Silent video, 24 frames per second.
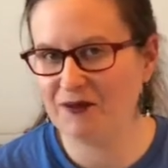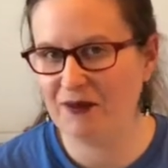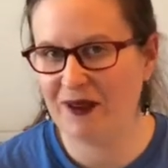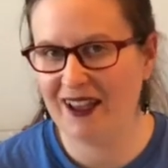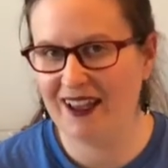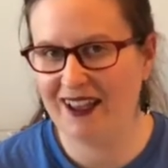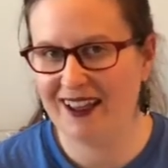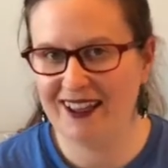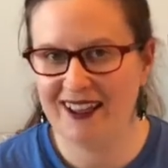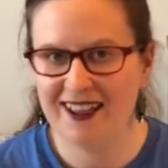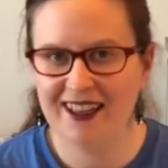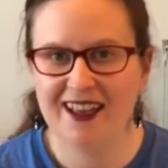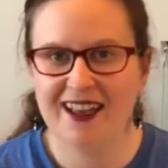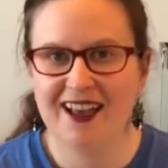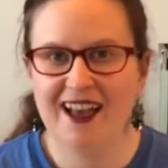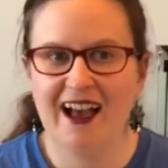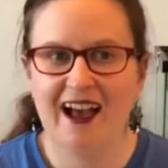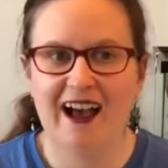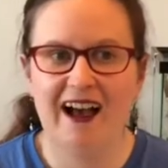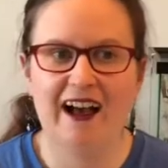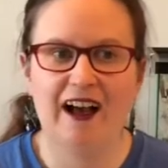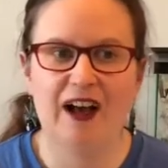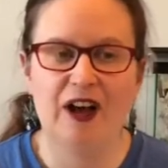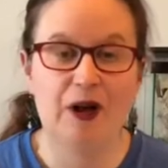me
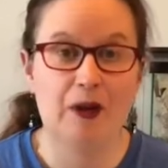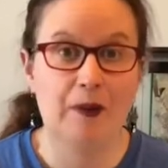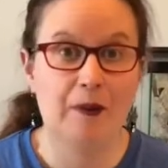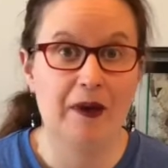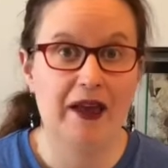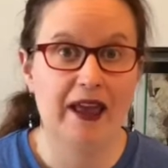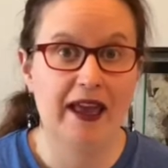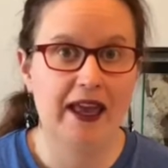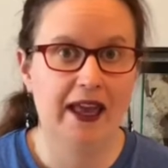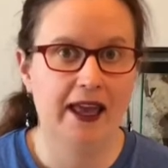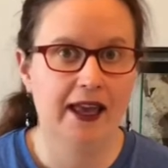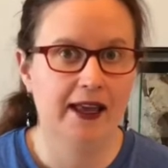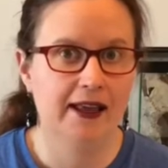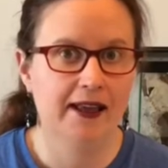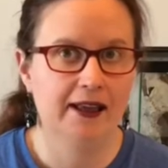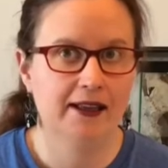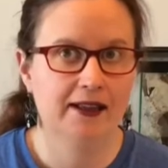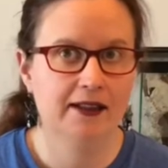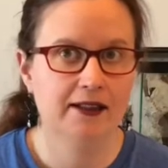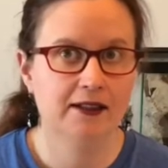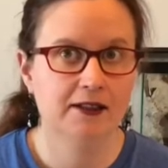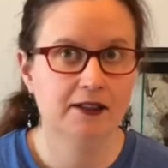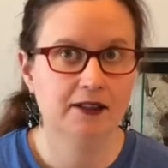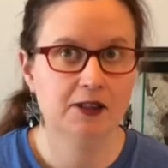
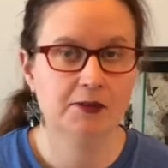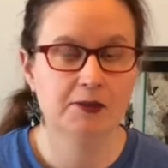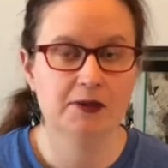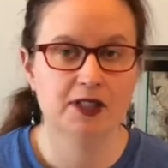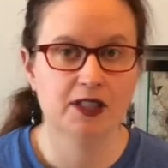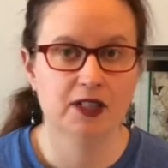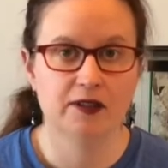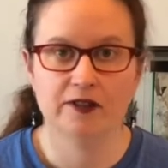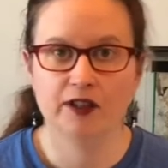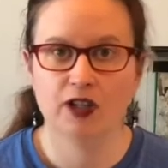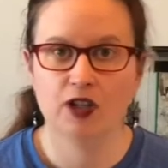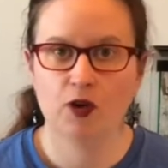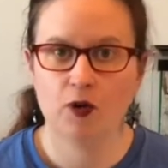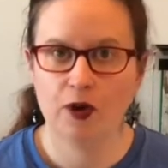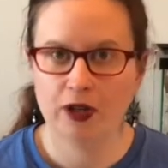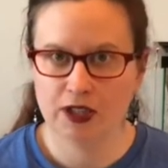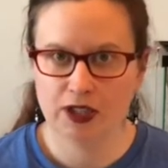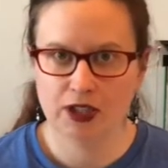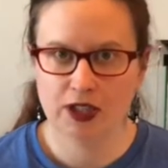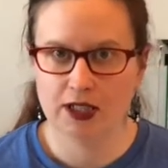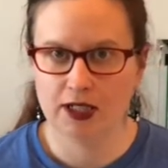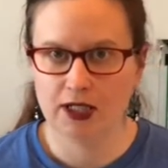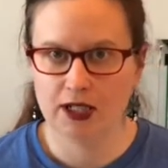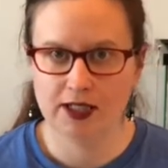a specific
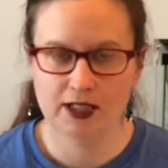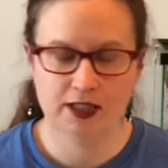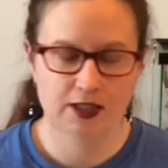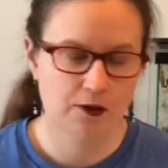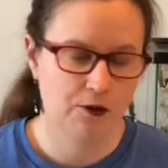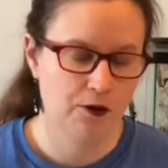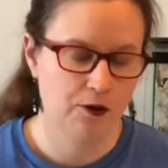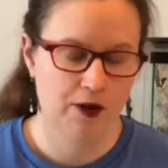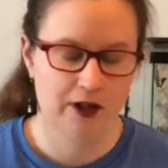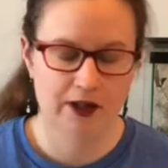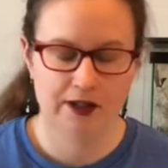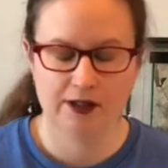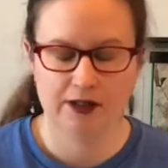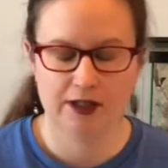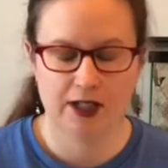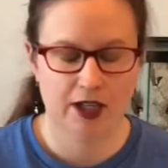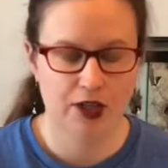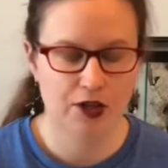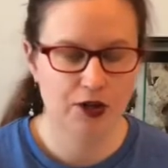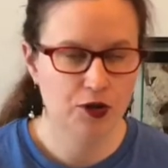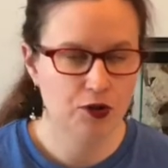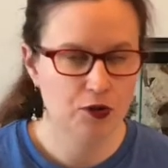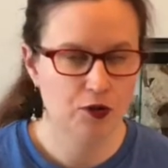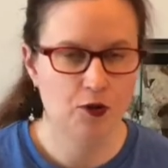question or
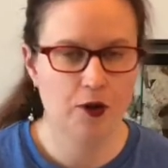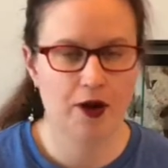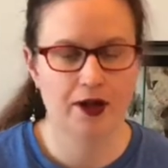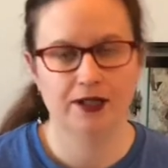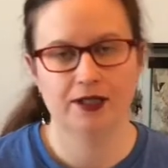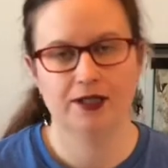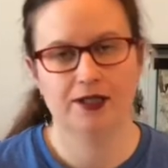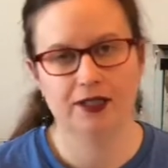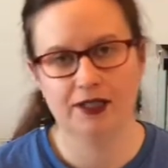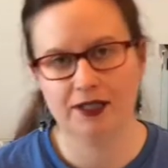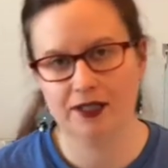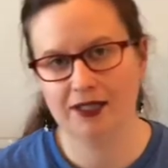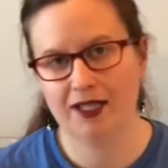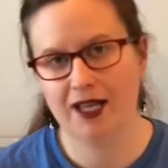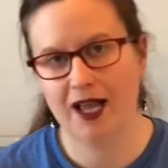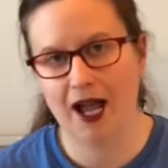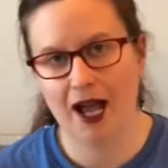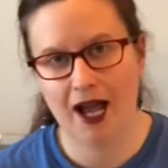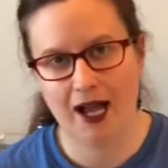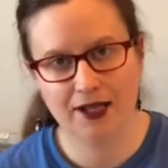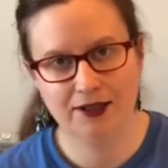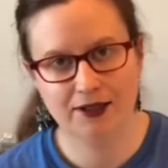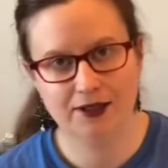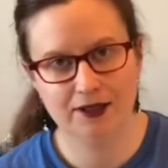a new question to
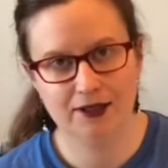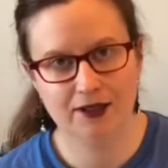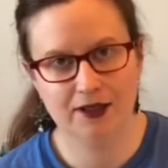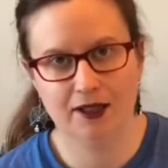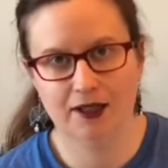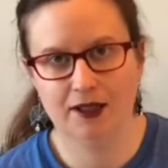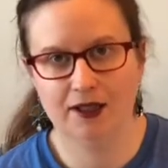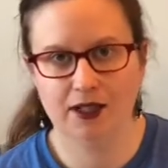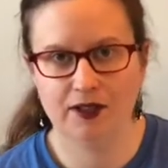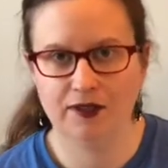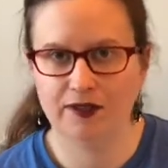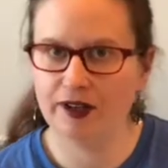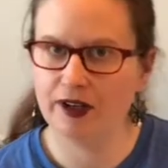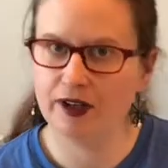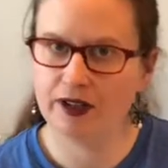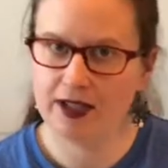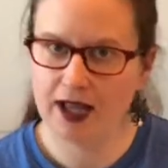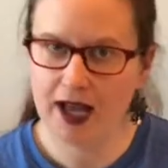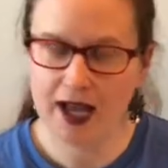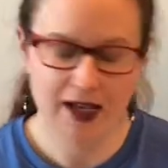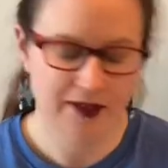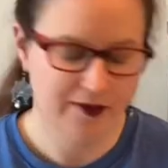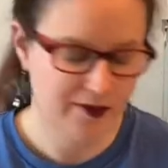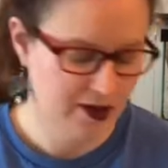add to the end of their
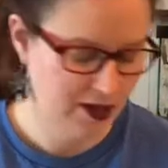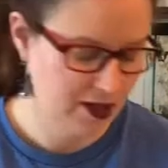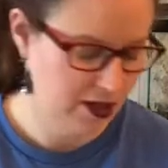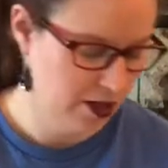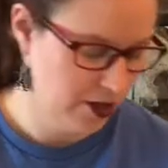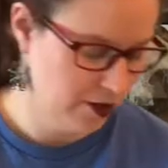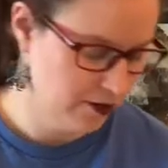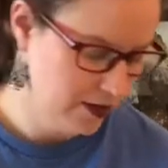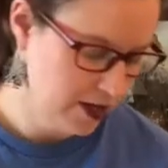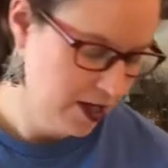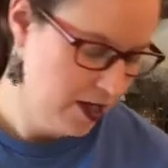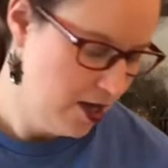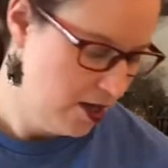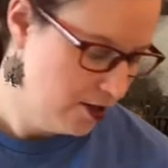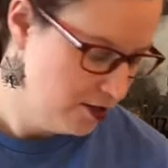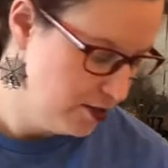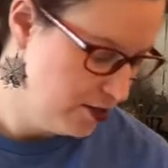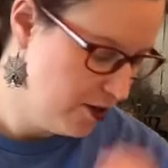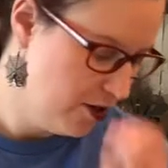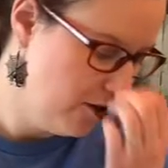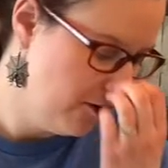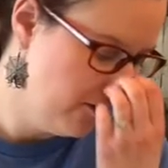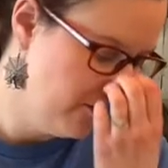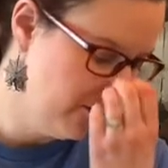tag video.
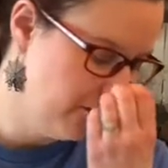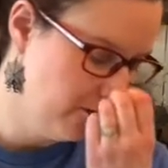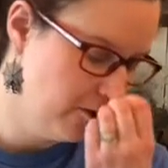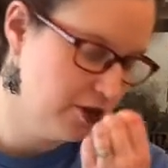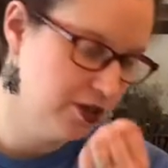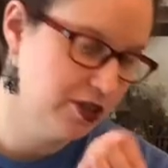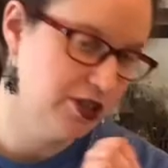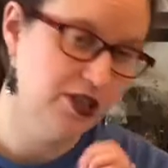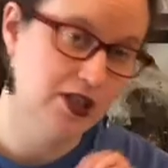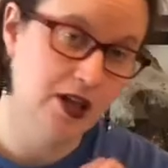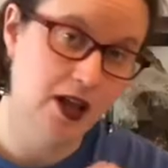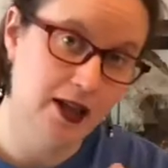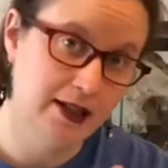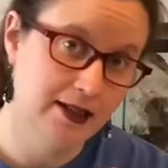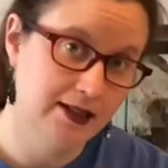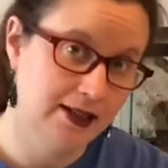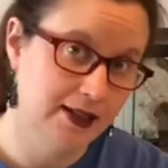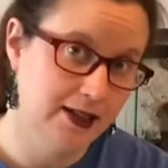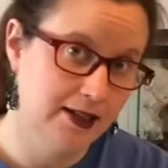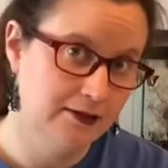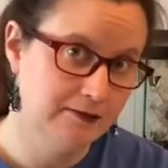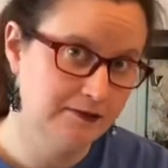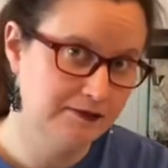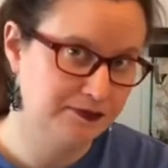So for
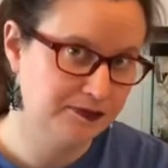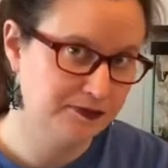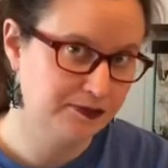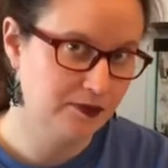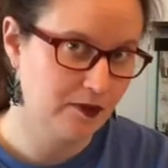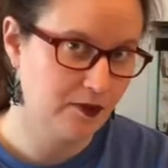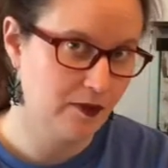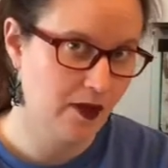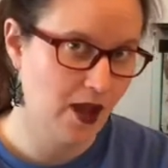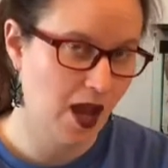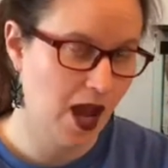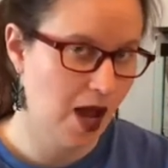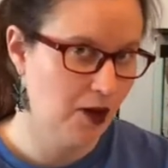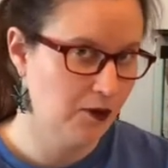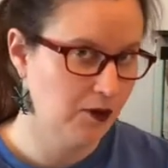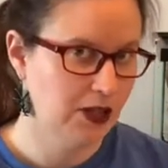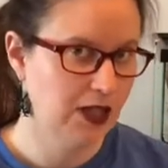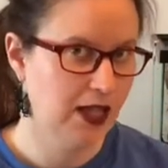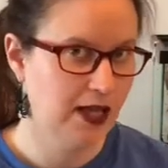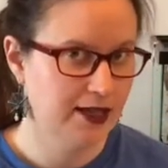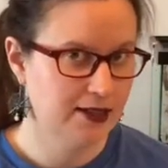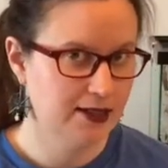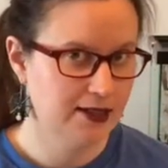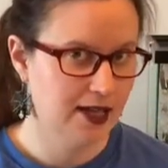Shanti, I would
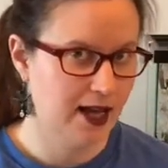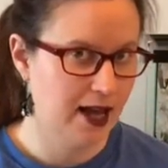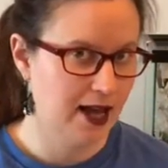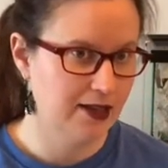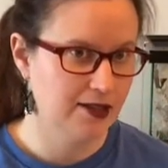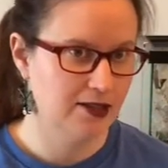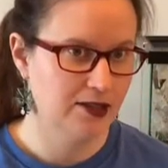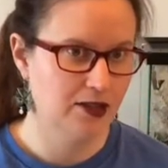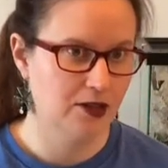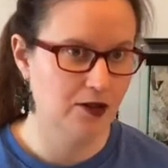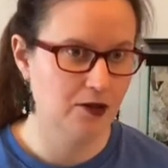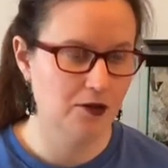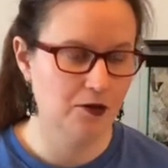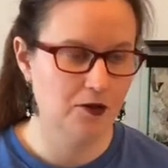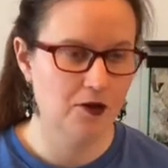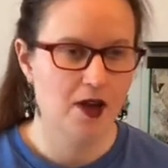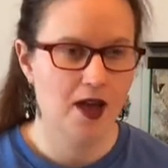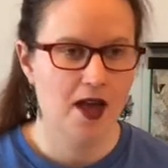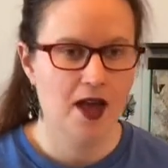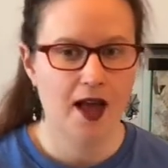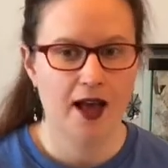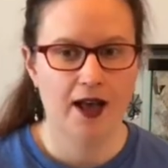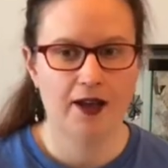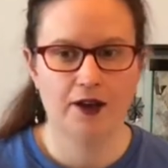like to ask you,
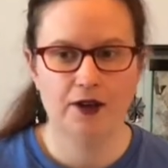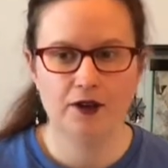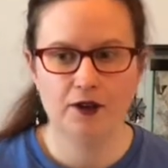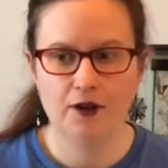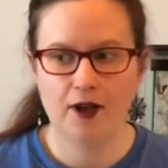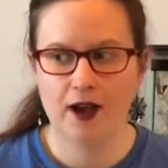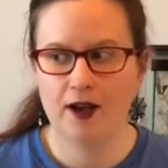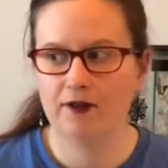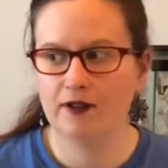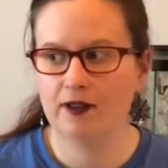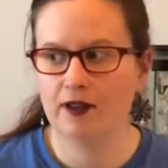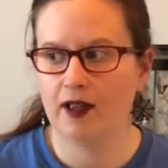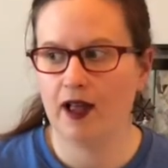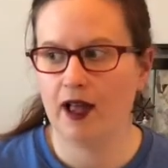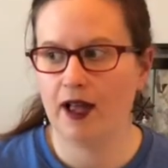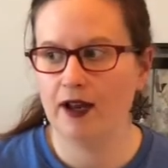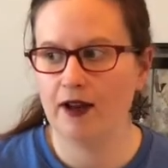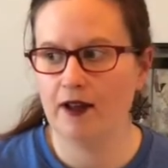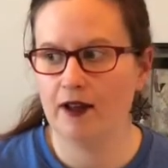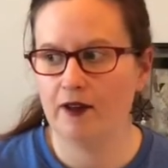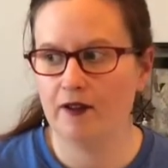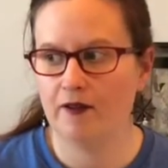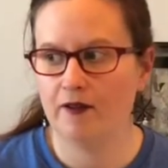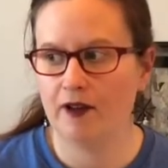I know you have a lot
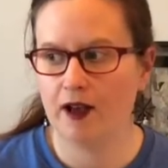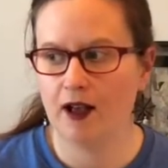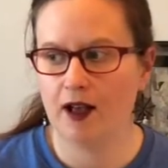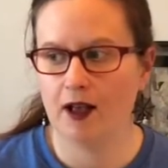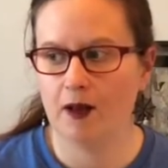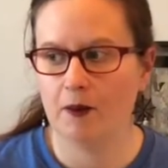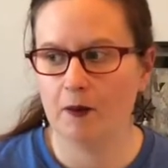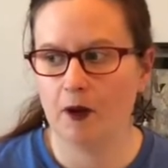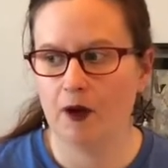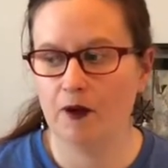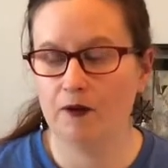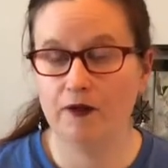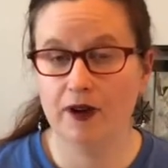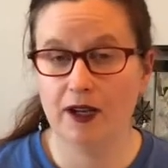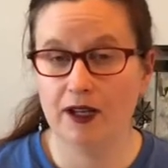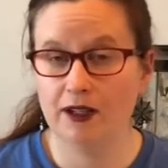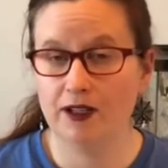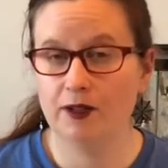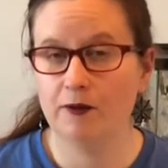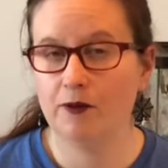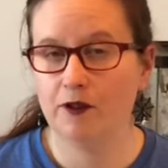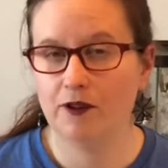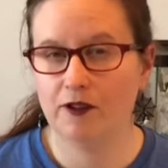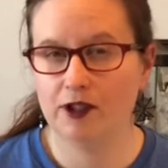of
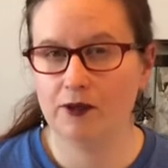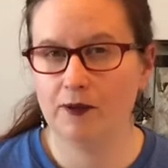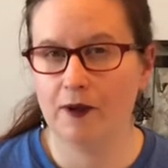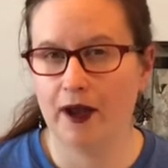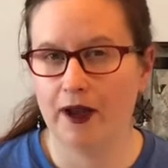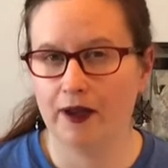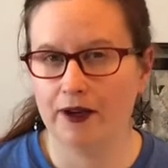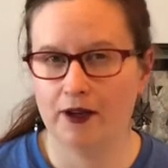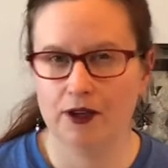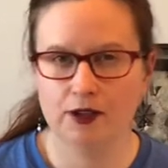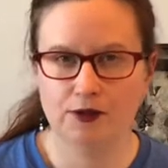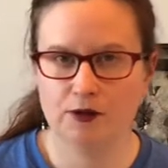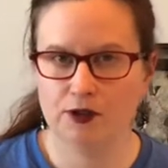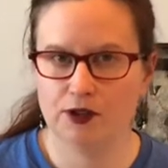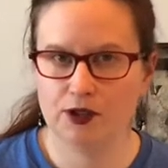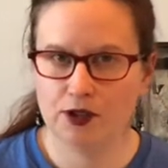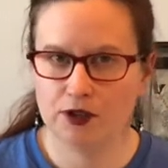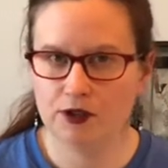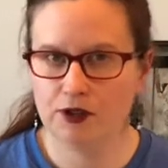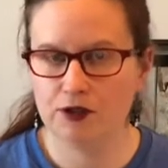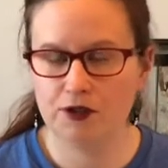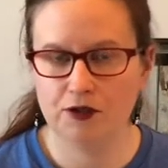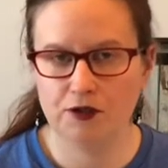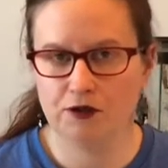Iranian morph spiders, which
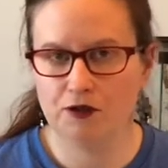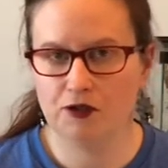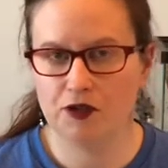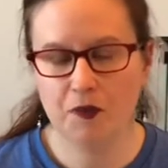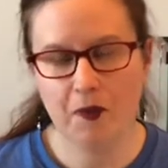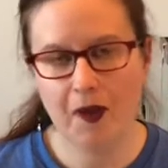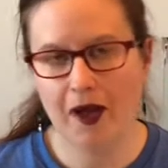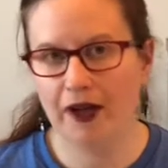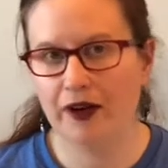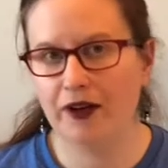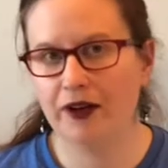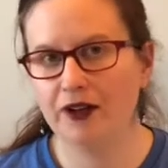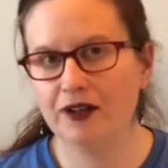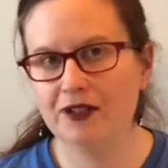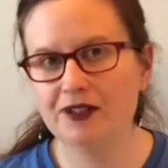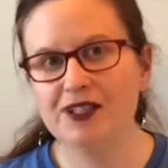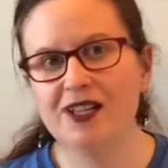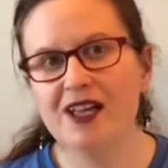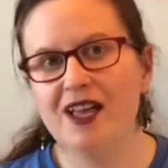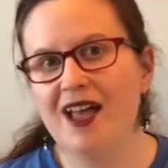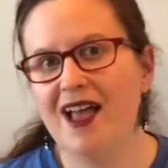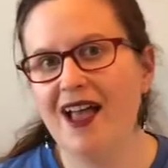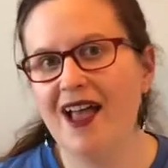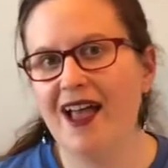are the true spiders,
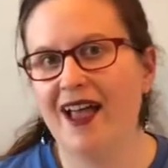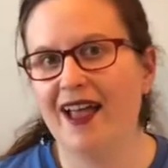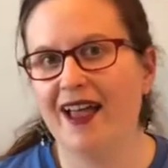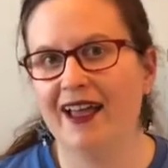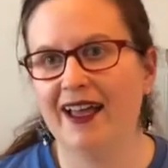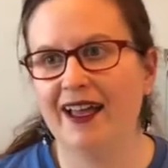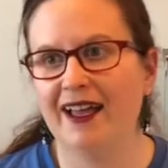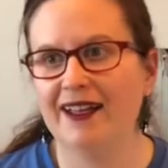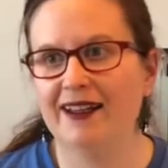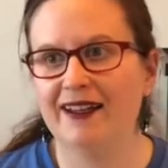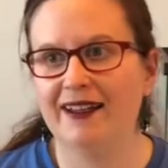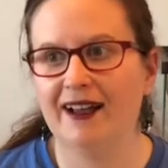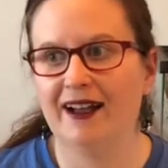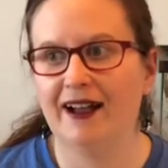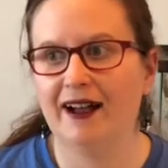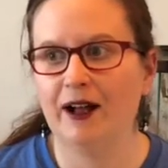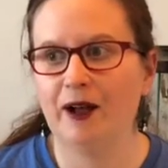and